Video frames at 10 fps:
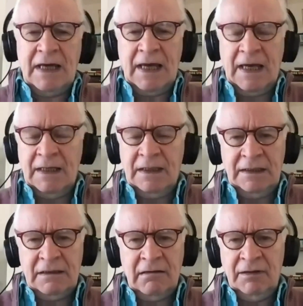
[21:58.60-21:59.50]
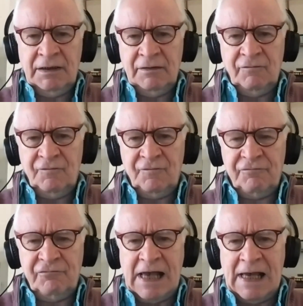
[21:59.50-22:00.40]
get any kind of
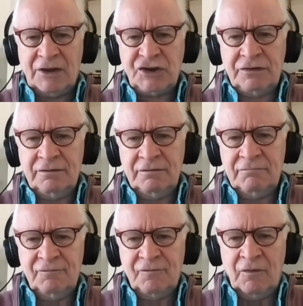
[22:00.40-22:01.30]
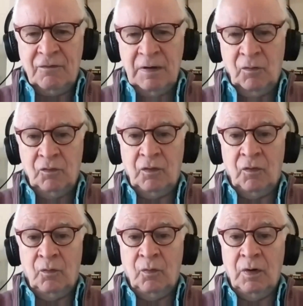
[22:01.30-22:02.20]
reaction from,
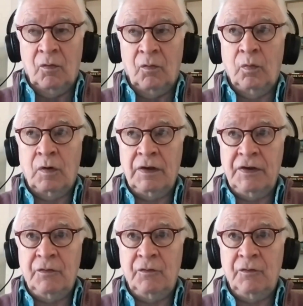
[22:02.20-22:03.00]
or what